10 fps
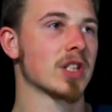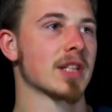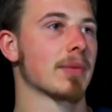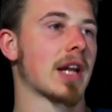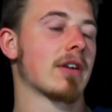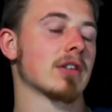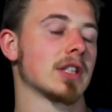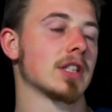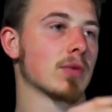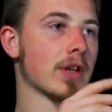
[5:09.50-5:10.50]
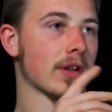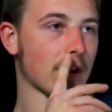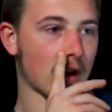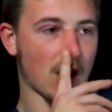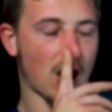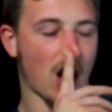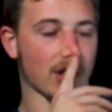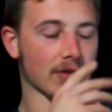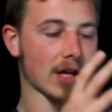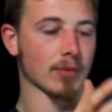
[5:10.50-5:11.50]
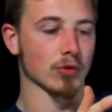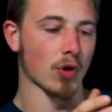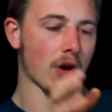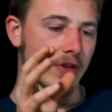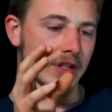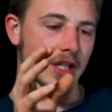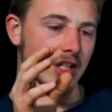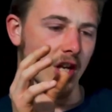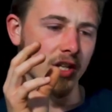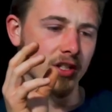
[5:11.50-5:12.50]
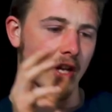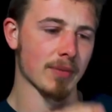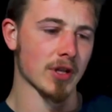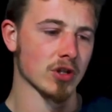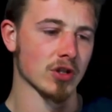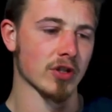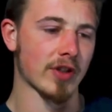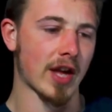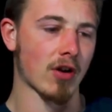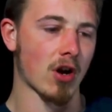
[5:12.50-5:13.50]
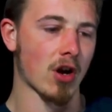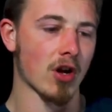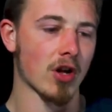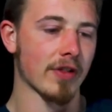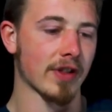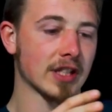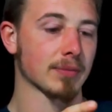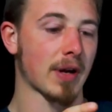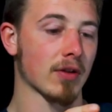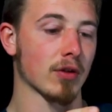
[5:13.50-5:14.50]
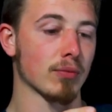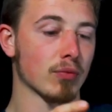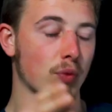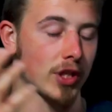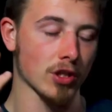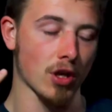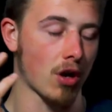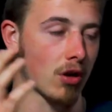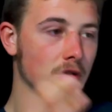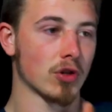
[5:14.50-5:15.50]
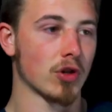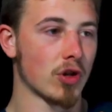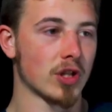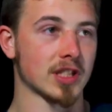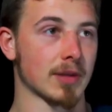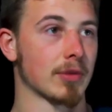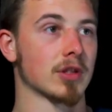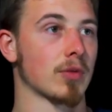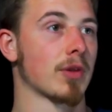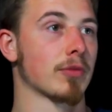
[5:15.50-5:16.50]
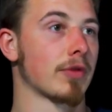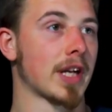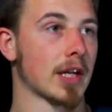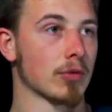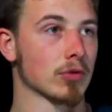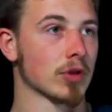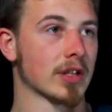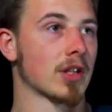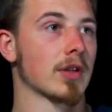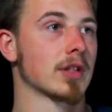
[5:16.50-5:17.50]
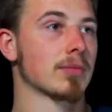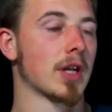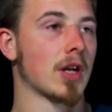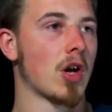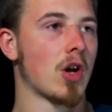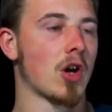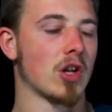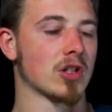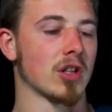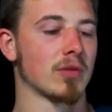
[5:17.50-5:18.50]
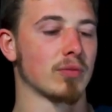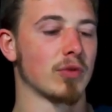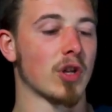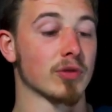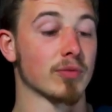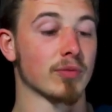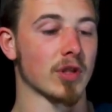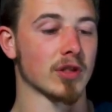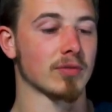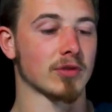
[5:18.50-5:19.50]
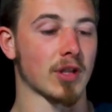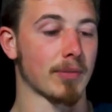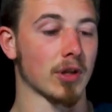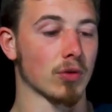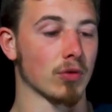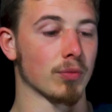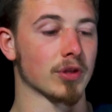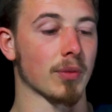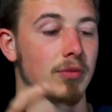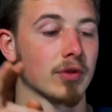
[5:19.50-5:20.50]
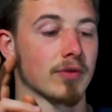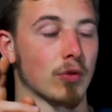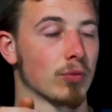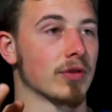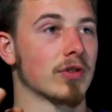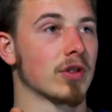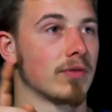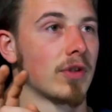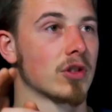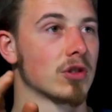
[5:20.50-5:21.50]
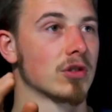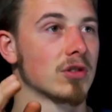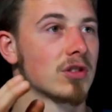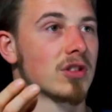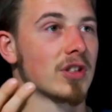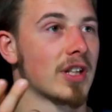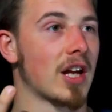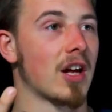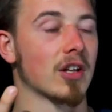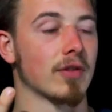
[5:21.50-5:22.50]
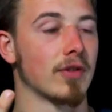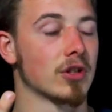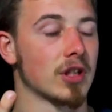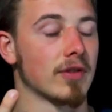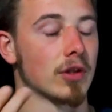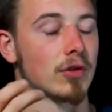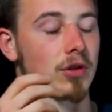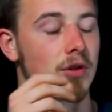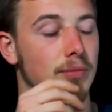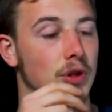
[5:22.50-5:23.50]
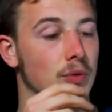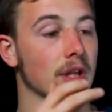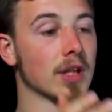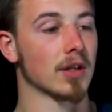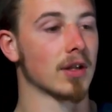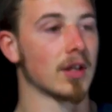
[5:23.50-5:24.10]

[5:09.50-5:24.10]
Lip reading: similarities with other animals. Obviously, as I mentioned, there are things about them which are similar to other marine animals. There's going to be, as some might call them, some forms of convergent evolution between